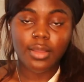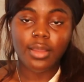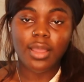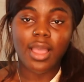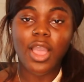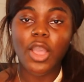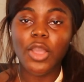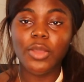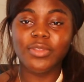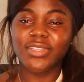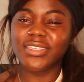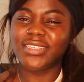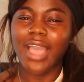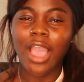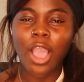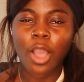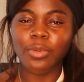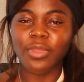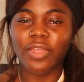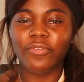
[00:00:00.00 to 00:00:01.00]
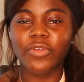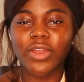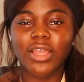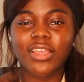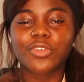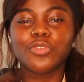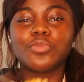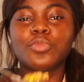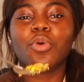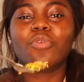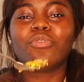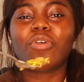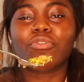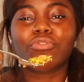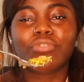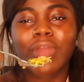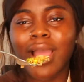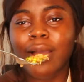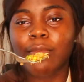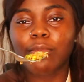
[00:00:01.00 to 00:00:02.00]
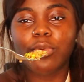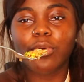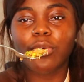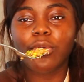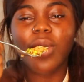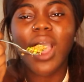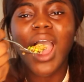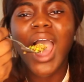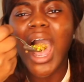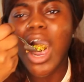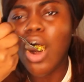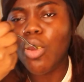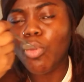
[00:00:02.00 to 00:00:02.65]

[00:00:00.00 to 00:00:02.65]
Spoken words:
I hope this helped. I feel like it's more of a ramble.